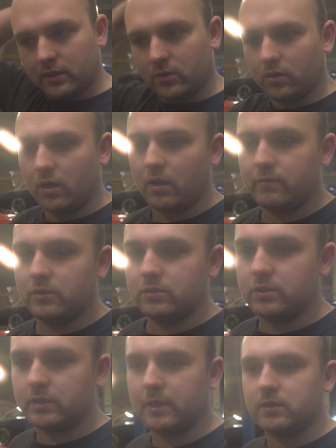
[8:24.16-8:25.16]

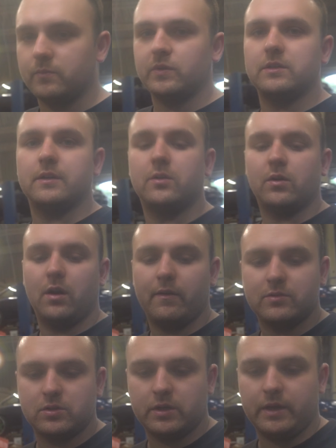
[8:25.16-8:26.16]
coilovers to get some BC
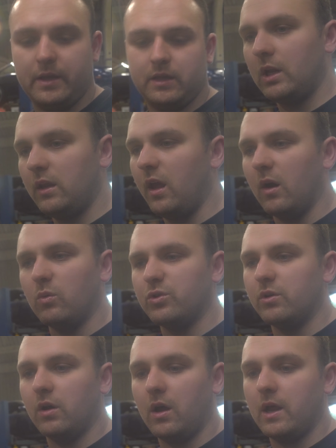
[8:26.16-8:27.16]
coilovers on it. Yeah, all
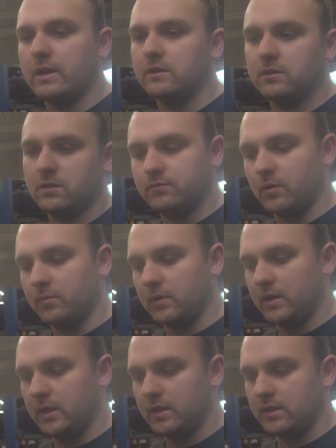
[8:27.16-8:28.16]
new lines,
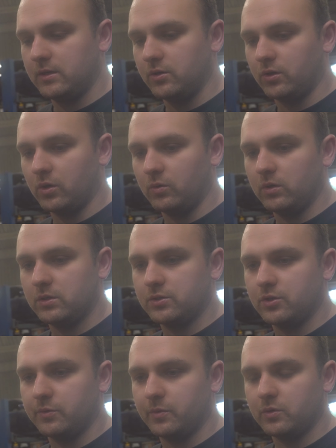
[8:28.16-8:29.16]
probably new
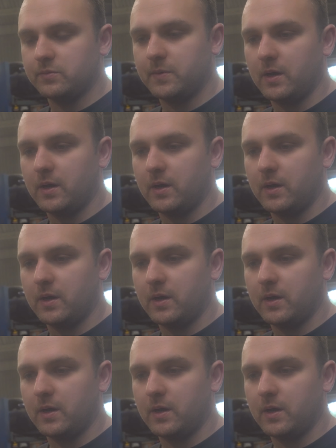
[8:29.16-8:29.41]
coolers, new boost